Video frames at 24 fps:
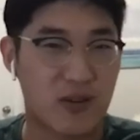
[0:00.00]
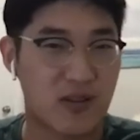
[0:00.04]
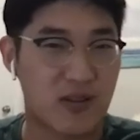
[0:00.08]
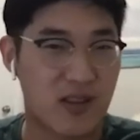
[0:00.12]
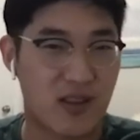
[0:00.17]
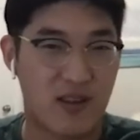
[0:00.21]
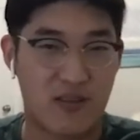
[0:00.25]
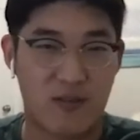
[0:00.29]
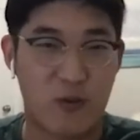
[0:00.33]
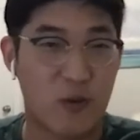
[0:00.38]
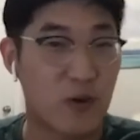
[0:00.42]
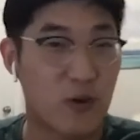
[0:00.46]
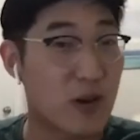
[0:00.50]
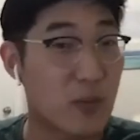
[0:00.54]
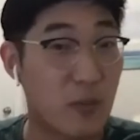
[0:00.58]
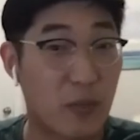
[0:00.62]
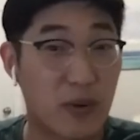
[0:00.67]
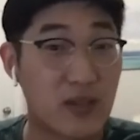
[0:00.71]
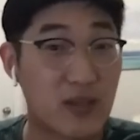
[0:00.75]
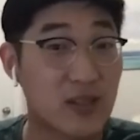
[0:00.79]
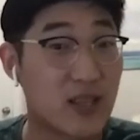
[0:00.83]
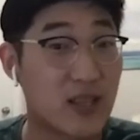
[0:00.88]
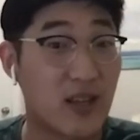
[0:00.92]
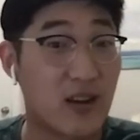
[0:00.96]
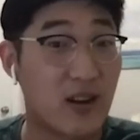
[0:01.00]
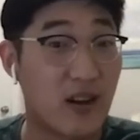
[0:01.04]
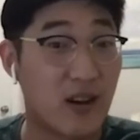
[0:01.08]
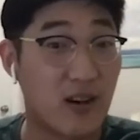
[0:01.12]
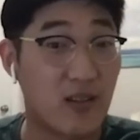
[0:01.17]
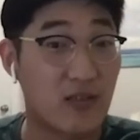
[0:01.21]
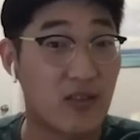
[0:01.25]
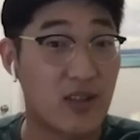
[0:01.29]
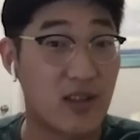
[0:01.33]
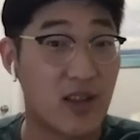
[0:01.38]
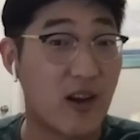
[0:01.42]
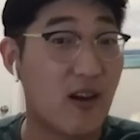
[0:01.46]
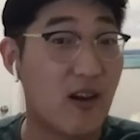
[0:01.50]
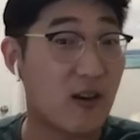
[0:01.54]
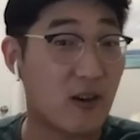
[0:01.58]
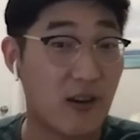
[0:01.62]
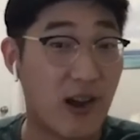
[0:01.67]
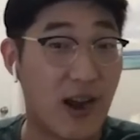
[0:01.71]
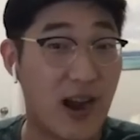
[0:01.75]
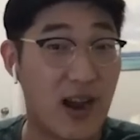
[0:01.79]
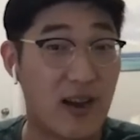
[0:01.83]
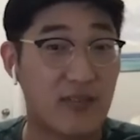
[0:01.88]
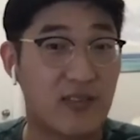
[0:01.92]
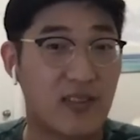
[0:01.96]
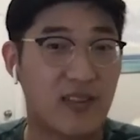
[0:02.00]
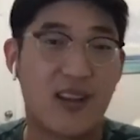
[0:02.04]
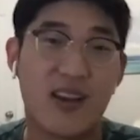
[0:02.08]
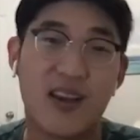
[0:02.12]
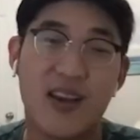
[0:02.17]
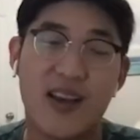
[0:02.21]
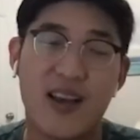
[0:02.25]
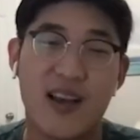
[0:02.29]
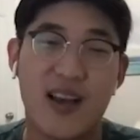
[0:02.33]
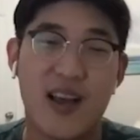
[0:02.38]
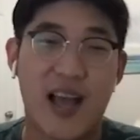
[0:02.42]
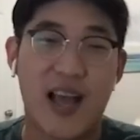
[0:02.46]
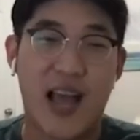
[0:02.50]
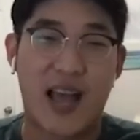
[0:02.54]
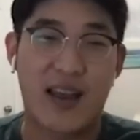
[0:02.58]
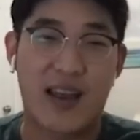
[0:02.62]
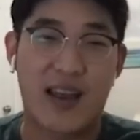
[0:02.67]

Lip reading: 30%, 40% of the aircraft.